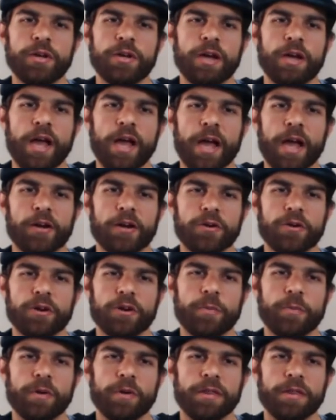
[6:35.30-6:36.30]
group
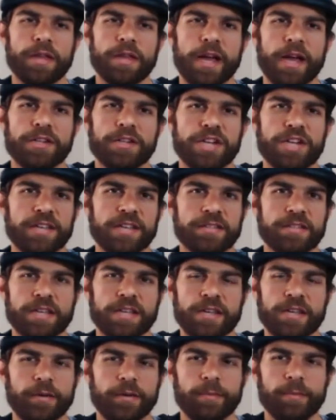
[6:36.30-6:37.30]
with
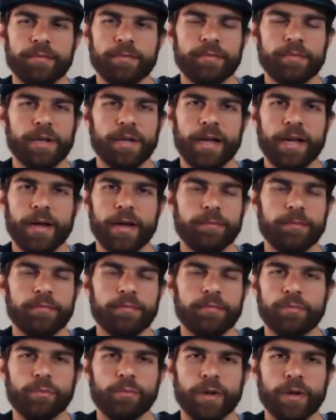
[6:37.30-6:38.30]
Jesse,
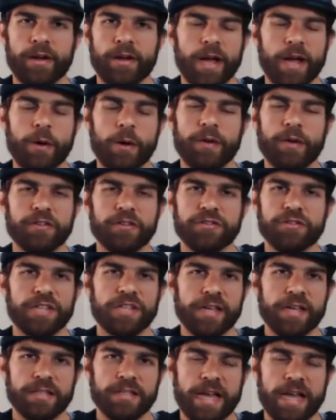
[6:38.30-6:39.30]
however you say
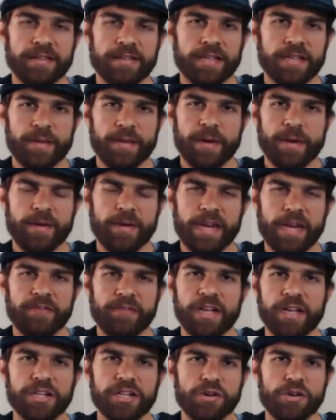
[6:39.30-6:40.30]
his last name. I'm not even going
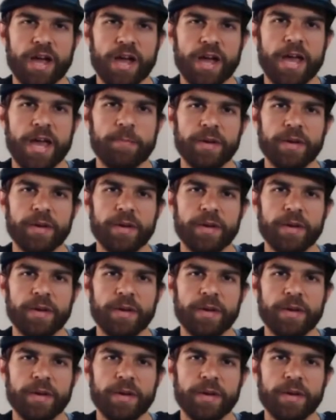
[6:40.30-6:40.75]
to try it, but